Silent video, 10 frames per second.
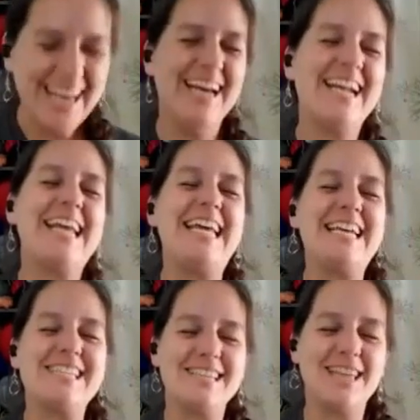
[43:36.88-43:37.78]
and
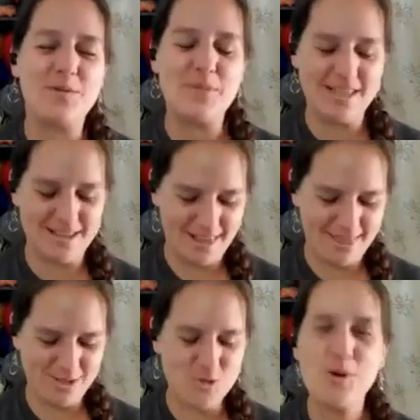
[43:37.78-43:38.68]
he is claiming
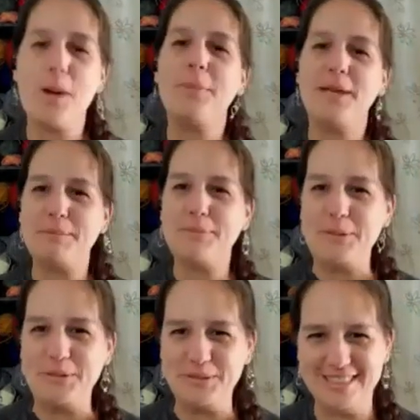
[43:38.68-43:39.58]
that Trump and
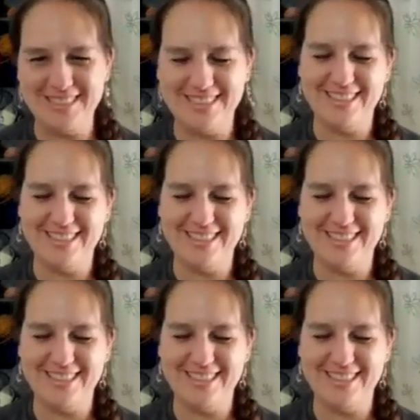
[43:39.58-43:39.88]
Putin